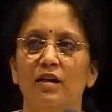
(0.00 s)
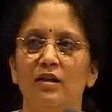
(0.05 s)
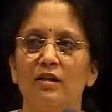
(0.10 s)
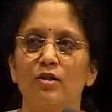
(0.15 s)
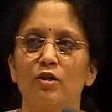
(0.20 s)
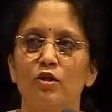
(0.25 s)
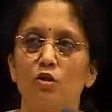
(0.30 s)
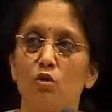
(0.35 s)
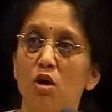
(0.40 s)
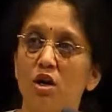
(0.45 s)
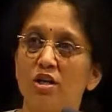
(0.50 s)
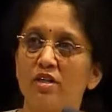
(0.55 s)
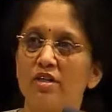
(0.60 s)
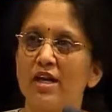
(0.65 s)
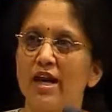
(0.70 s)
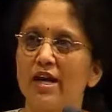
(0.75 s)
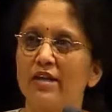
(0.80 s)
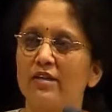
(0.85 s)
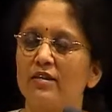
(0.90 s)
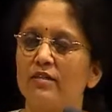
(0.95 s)
so
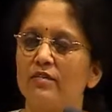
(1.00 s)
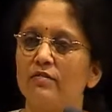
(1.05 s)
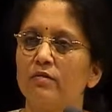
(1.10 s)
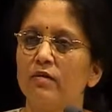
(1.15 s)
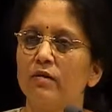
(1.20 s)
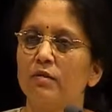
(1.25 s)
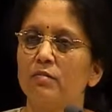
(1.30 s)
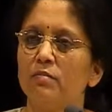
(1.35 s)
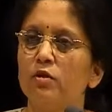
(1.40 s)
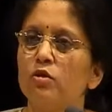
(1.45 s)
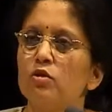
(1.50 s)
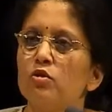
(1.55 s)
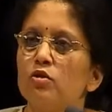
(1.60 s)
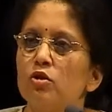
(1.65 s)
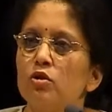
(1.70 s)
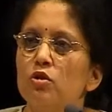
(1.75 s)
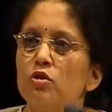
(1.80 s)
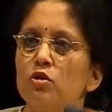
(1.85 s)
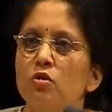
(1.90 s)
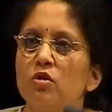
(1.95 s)
attractive, because
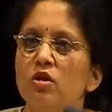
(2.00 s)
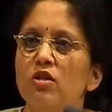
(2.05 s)
you know